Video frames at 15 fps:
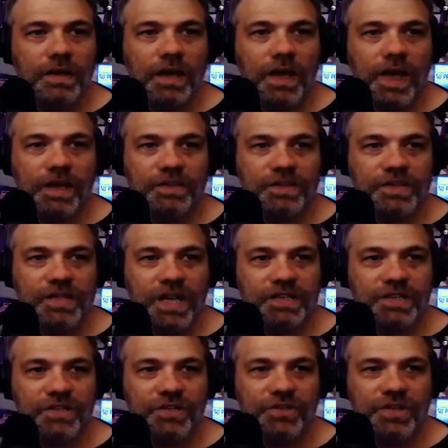exercise
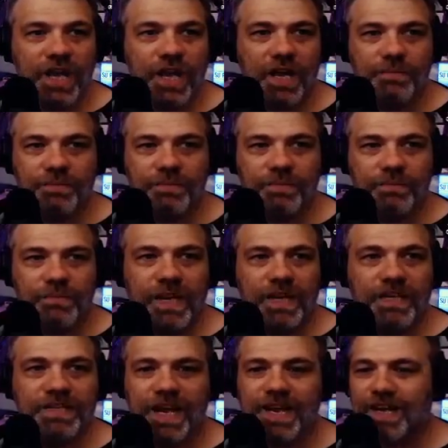is your job.
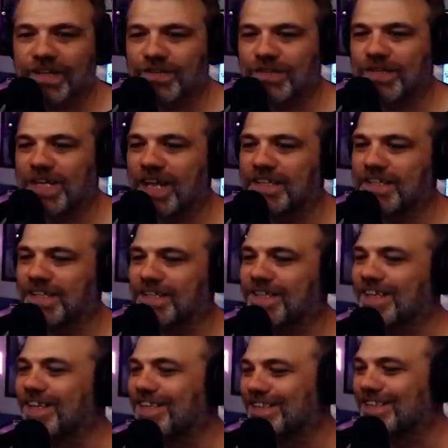Making Dan exercise
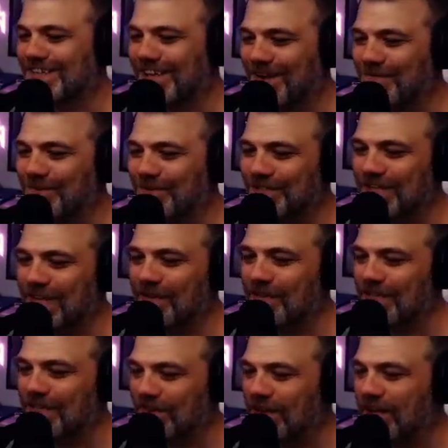is Kimberly's job.
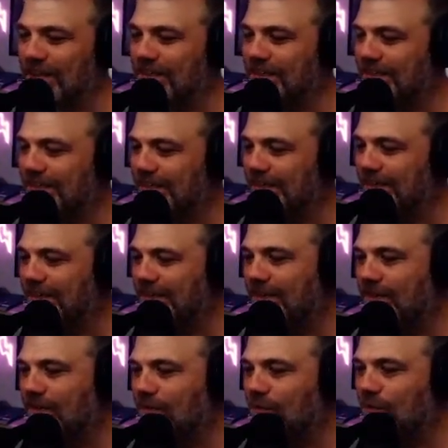That's right.
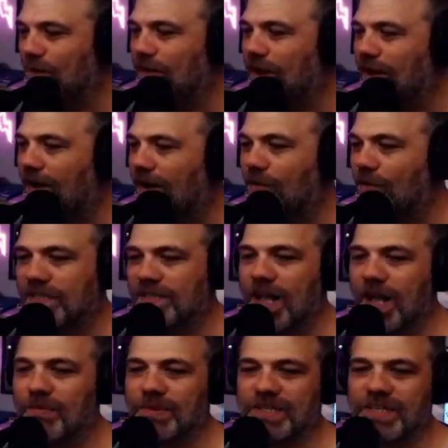We're always in
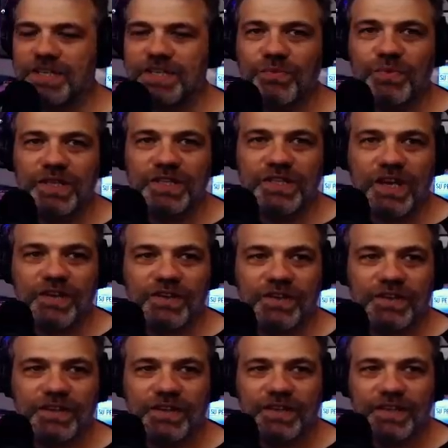competition with each
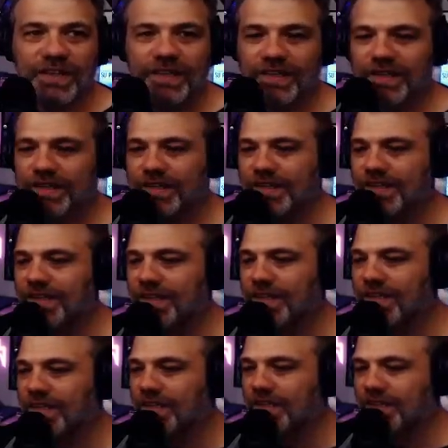other
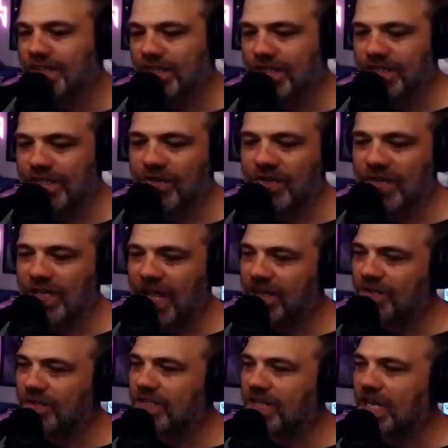to see who can
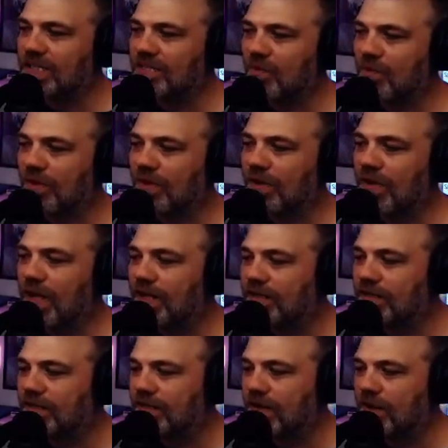exercise more.
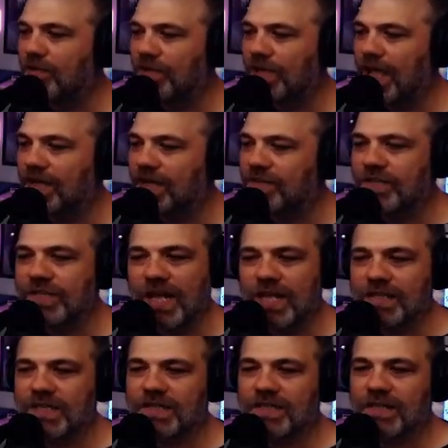And Kimberly
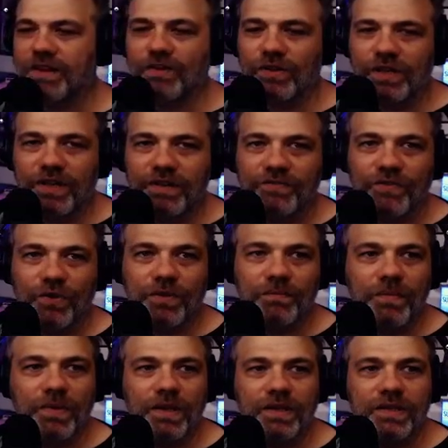exercises literally for
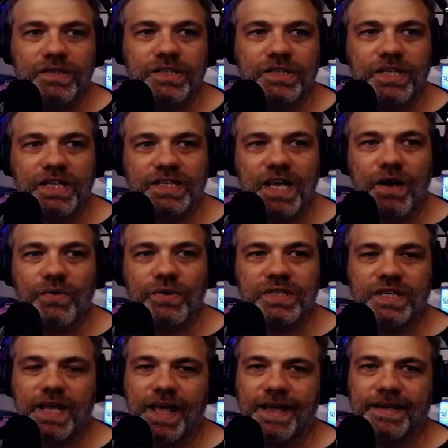6 hours a
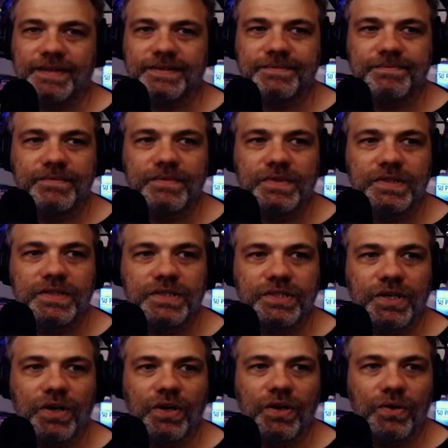day.
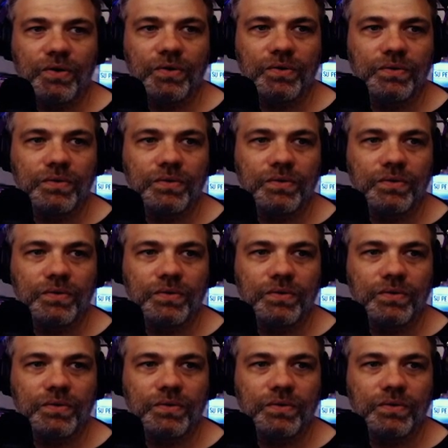So,